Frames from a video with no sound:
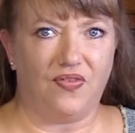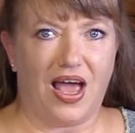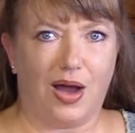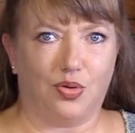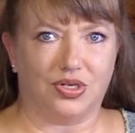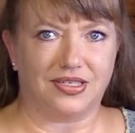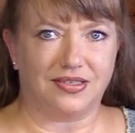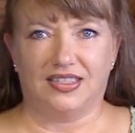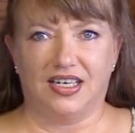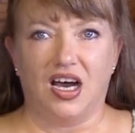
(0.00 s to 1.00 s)

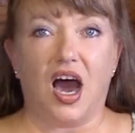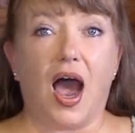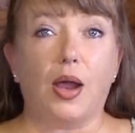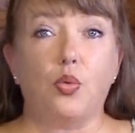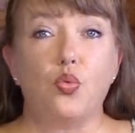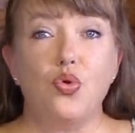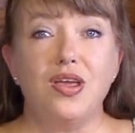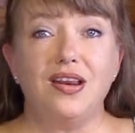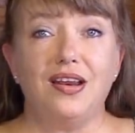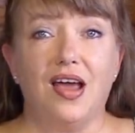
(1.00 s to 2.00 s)
flowers. I
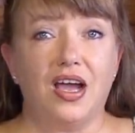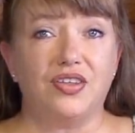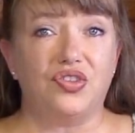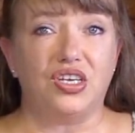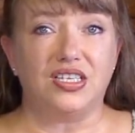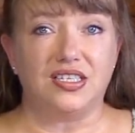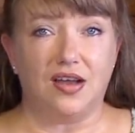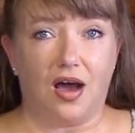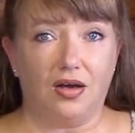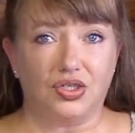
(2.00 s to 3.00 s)
really like these
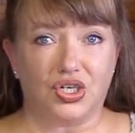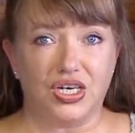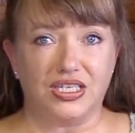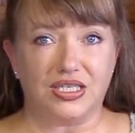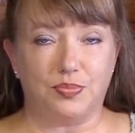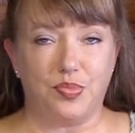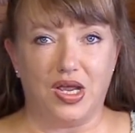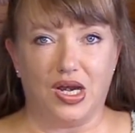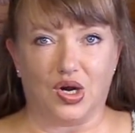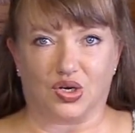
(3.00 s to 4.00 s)
Dollar Tree
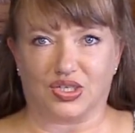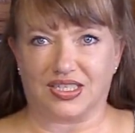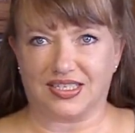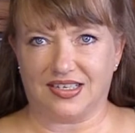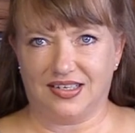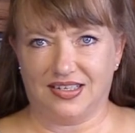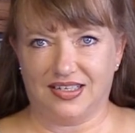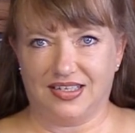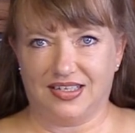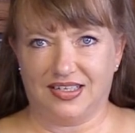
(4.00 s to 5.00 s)
spinners.
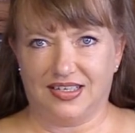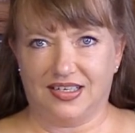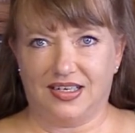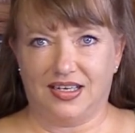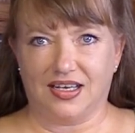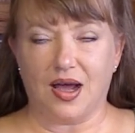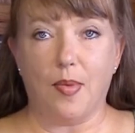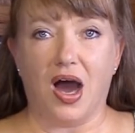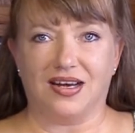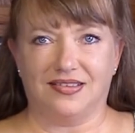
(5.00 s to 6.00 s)

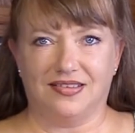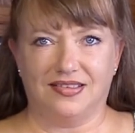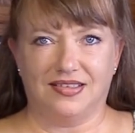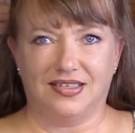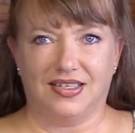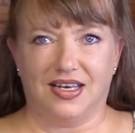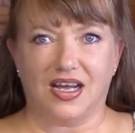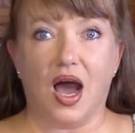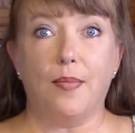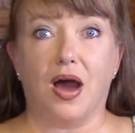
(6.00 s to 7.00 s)
Come on,
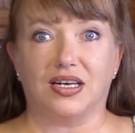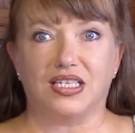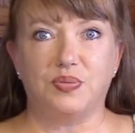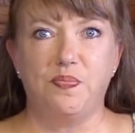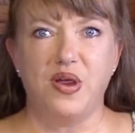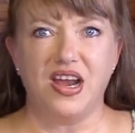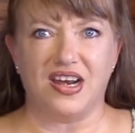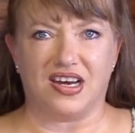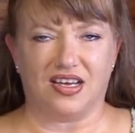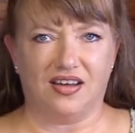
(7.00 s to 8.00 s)

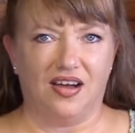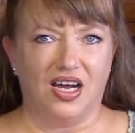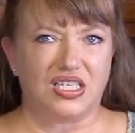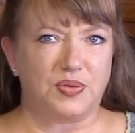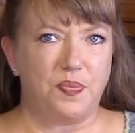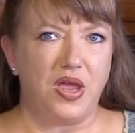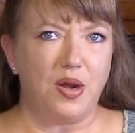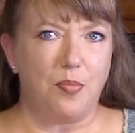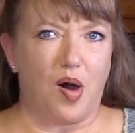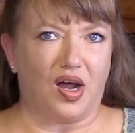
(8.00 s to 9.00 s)

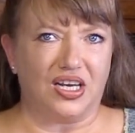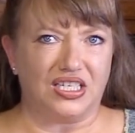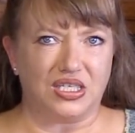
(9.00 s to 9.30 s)
spin buddy,